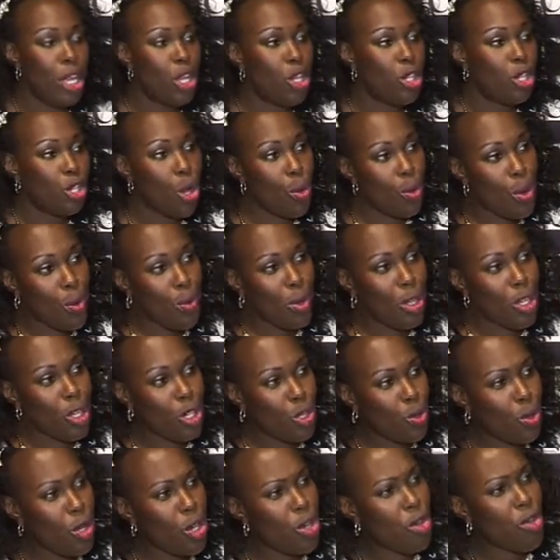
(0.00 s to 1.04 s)
so we want you
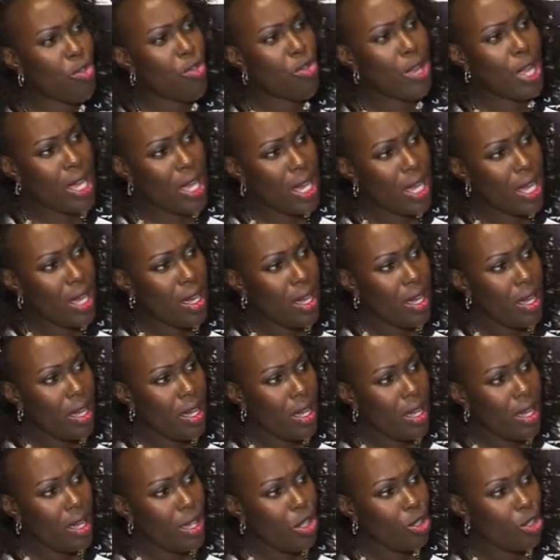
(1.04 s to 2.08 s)
to agree
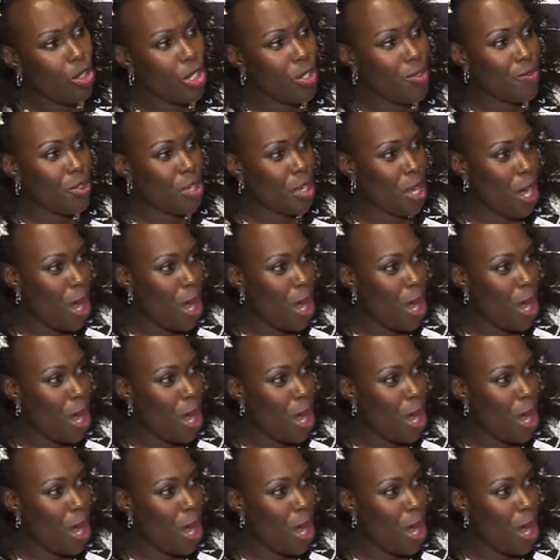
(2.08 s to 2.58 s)
just to